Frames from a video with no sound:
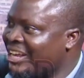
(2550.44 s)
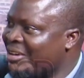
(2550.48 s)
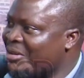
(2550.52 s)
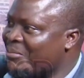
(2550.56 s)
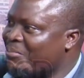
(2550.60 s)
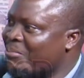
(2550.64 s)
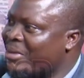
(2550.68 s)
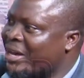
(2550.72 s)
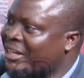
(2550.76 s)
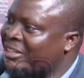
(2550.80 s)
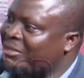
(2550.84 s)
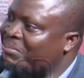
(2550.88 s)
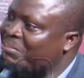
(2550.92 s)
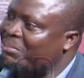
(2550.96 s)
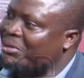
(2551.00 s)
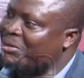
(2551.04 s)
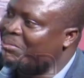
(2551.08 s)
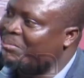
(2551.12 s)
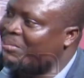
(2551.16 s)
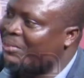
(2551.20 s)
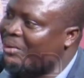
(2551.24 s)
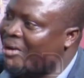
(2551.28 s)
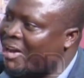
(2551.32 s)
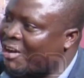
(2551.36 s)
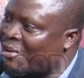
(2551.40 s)
But
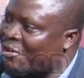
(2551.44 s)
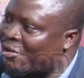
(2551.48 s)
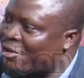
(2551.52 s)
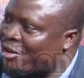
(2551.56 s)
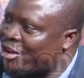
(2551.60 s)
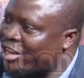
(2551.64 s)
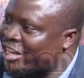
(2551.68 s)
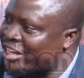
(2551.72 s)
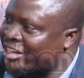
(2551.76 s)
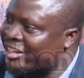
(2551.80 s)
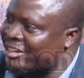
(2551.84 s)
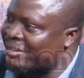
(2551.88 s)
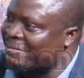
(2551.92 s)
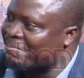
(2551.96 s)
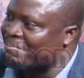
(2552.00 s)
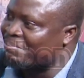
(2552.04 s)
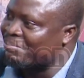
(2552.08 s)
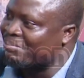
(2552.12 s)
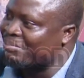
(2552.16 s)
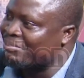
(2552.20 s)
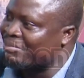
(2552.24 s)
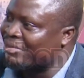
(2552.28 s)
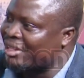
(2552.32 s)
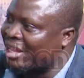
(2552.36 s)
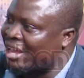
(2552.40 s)
people are going
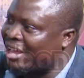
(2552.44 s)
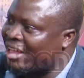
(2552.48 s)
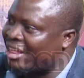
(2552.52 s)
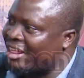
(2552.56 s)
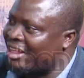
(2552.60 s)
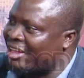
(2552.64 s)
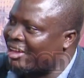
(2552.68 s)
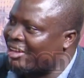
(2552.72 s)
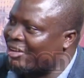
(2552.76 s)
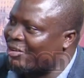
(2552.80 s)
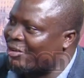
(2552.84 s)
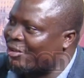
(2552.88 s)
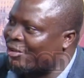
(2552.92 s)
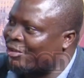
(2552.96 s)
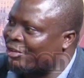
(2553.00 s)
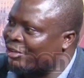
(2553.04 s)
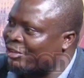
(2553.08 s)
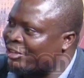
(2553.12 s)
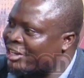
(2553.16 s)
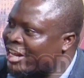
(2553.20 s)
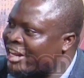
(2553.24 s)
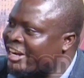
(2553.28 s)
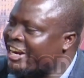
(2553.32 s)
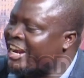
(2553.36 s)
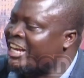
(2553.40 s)
on
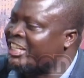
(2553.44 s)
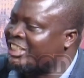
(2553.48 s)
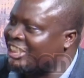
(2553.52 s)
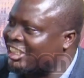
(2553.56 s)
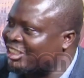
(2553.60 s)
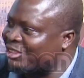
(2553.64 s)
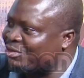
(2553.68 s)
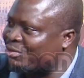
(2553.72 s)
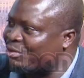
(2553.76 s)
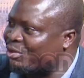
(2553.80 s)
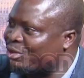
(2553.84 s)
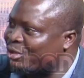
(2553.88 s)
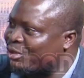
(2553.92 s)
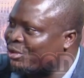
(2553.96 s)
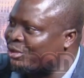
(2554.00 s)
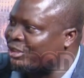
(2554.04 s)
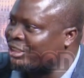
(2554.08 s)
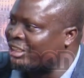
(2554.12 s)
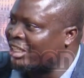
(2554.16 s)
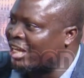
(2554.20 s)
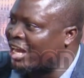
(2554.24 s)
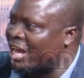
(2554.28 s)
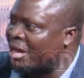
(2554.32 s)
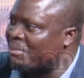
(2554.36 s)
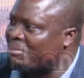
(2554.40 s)
rushing for
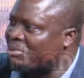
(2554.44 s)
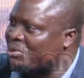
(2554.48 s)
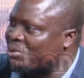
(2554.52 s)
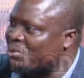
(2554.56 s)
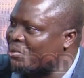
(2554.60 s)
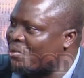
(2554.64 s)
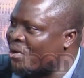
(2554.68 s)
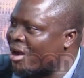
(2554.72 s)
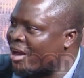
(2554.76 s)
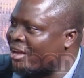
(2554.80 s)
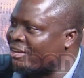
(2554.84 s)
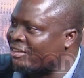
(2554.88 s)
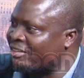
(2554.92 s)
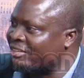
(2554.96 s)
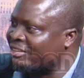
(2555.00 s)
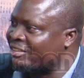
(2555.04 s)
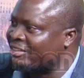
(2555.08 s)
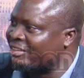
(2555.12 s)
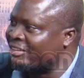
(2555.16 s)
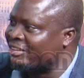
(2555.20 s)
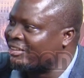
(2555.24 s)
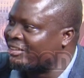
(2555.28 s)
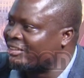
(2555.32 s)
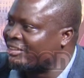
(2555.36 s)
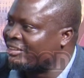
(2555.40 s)
those apps. One,
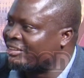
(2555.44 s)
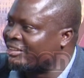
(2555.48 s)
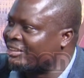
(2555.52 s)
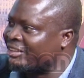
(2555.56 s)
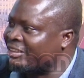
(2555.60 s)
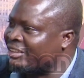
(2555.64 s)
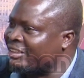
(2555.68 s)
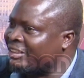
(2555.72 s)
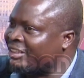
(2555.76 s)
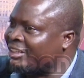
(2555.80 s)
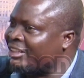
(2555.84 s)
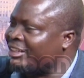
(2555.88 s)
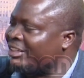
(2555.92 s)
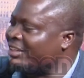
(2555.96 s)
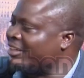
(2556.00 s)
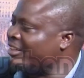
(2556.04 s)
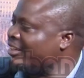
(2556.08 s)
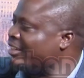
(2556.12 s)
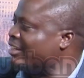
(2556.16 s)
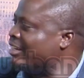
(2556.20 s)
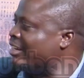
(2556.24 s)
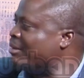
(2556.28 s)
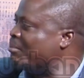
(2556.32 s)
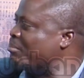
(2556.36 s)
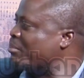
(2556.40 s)
mm.
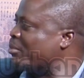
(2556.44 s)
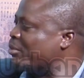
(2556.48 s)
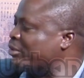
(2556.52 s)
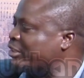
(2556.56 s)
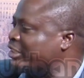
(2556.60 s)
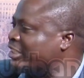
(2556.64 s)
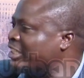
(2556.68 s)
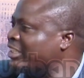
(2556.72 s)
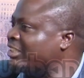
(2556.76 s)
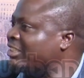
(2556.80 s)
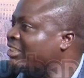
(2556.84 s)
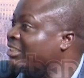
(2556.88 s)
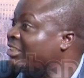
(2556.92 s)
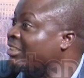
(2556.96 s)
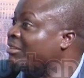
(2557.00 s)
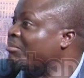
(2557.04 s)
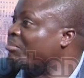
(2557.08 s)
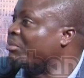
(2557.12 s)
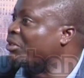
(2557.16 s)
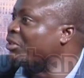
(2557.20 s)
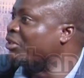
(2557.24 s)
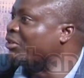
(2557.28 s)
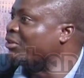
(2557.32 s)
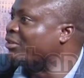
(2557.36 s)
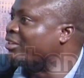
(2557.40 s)
the processing
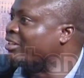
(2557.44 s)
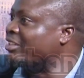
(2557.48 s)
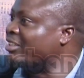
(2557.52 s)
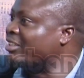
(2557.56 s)
period.